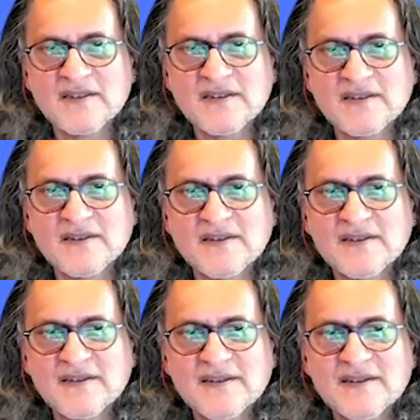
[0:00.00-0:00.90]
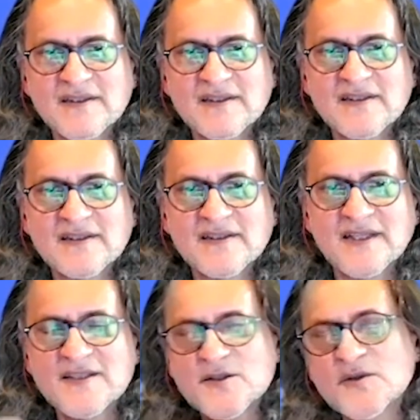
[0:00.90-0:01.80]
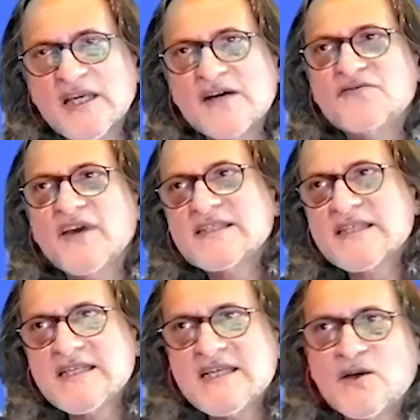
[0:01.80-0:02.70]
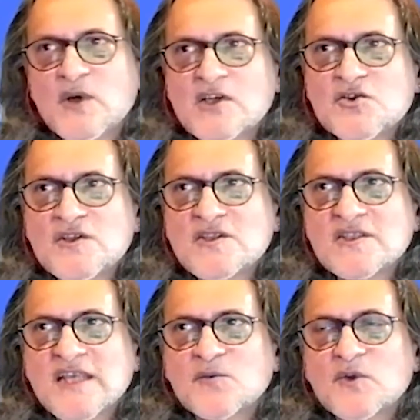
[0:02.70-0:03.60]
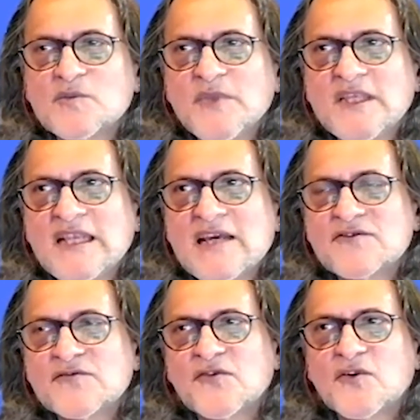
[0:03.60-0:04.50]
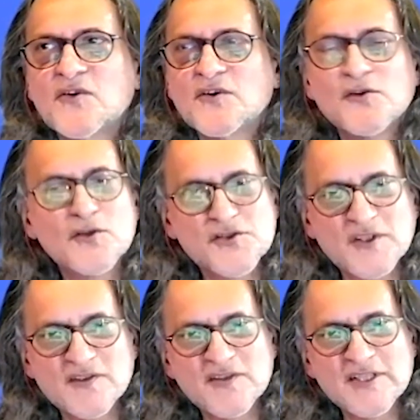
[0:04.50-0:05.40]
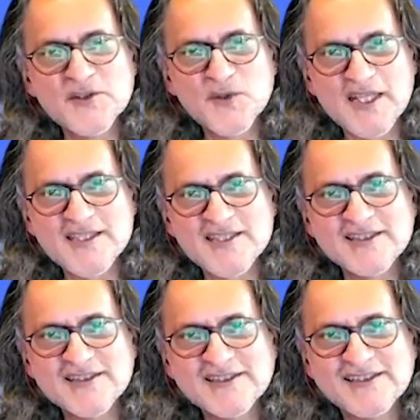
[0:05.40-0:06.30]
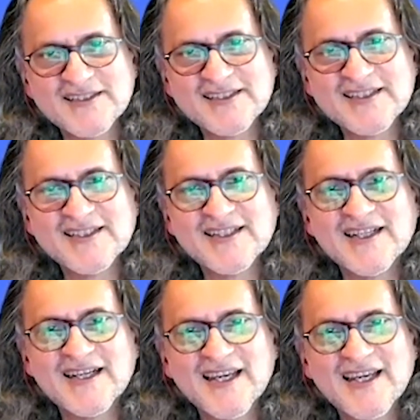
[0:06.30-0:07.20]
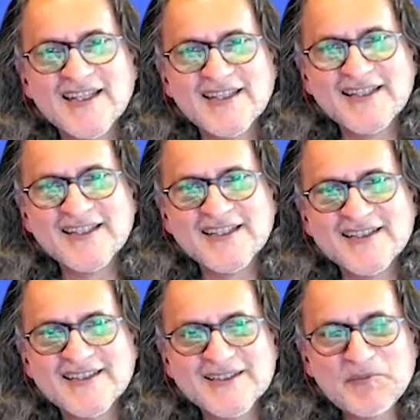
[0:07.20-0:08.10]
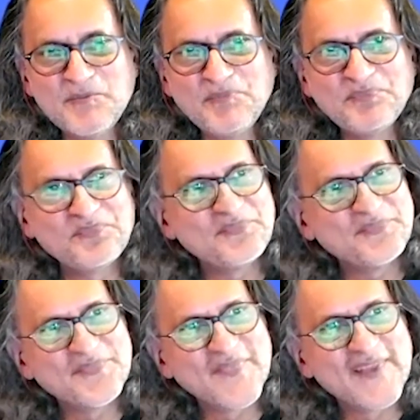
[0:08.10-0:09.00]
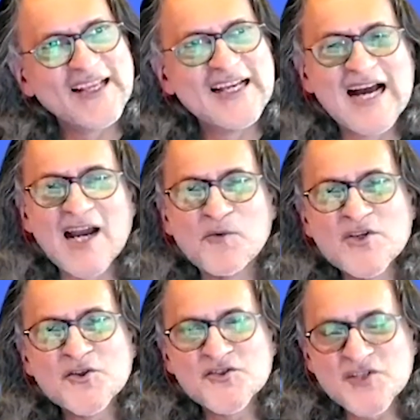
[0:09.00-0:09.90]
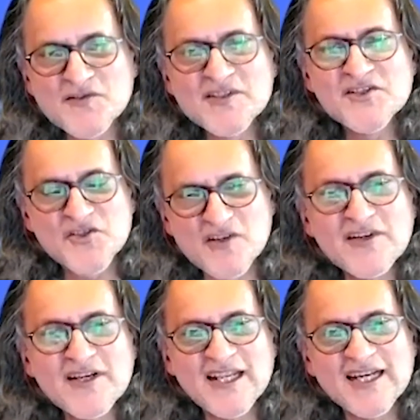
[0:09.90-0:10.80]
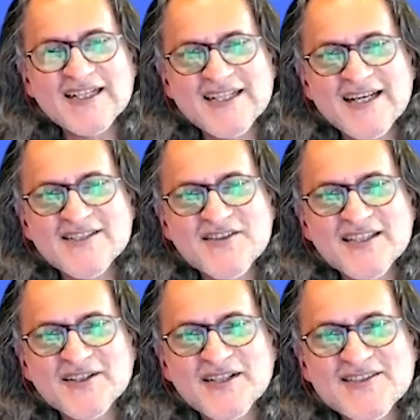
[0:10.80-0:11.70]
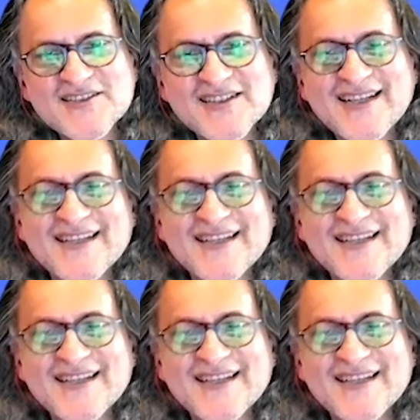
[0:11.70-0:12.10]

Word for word: Yeah, yeah. yeah. And so there are fascinating questions that will be left for your children to answer. and um, I wish your children's children luck in answering the question.